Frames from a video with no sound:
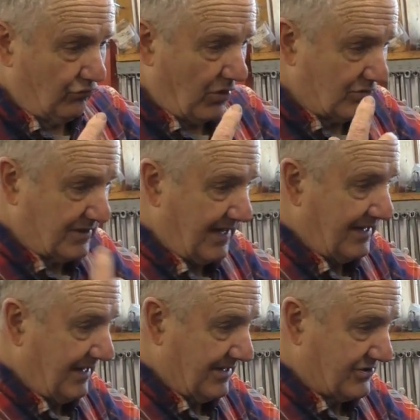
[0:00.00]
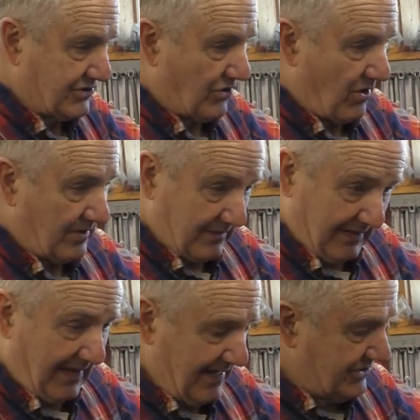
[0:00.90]
rotate and start
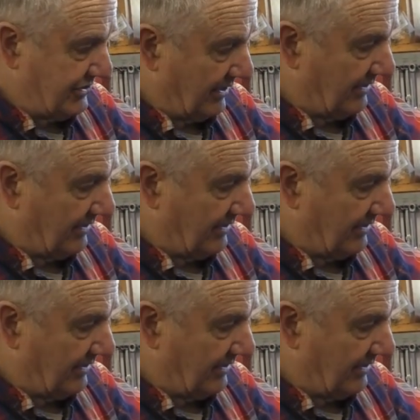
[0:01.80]
the engine